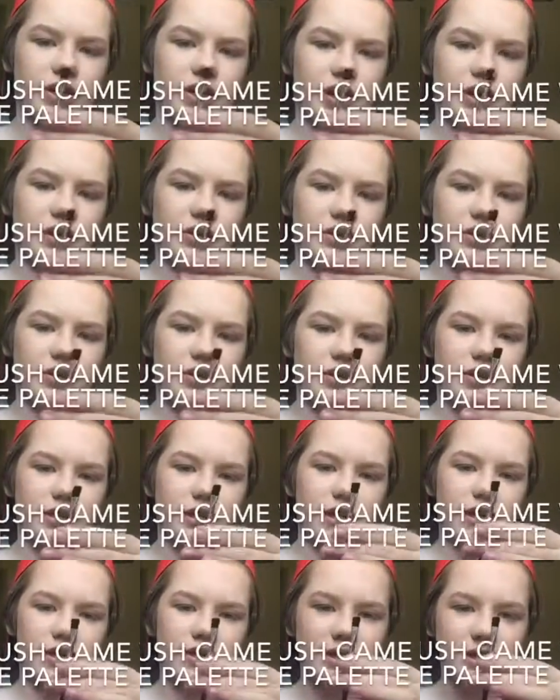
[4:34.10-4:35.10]
It kind of just looks
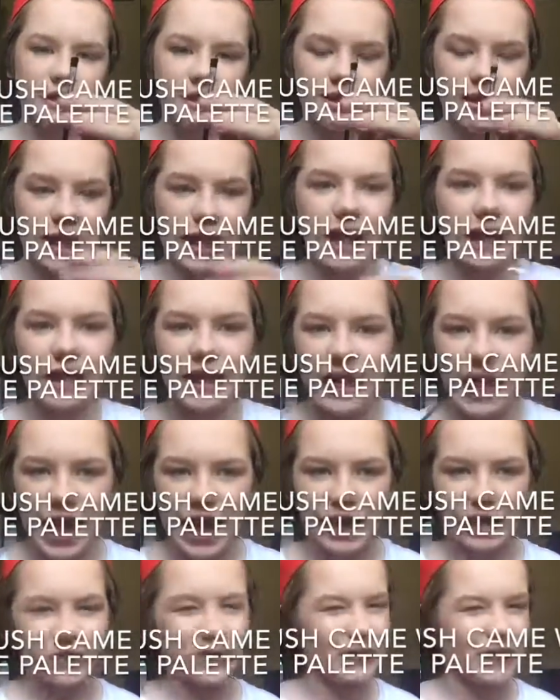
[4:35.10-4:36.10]
like a slightly
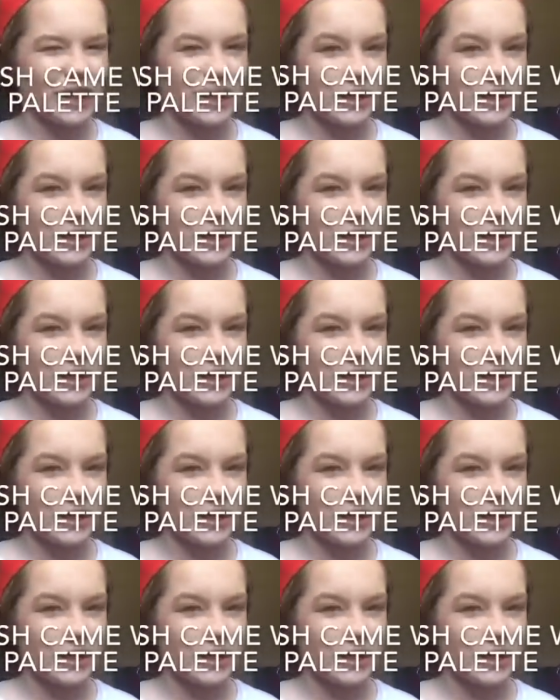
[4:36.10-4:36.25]
angled